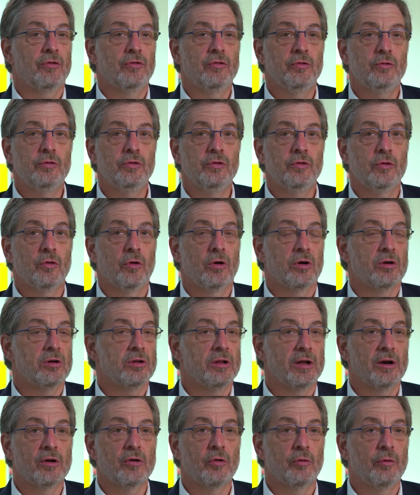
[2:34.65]
to your
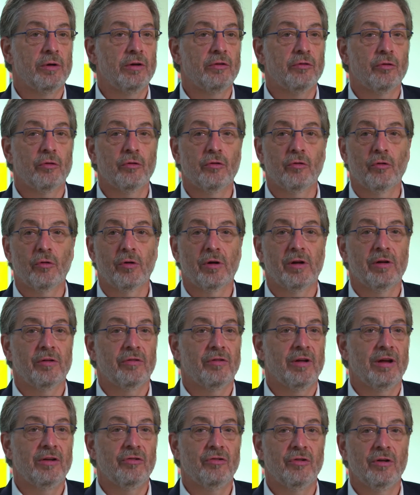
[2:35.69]
clinical research
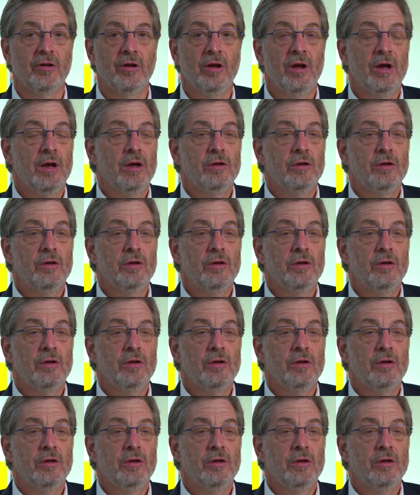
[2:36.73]
organization.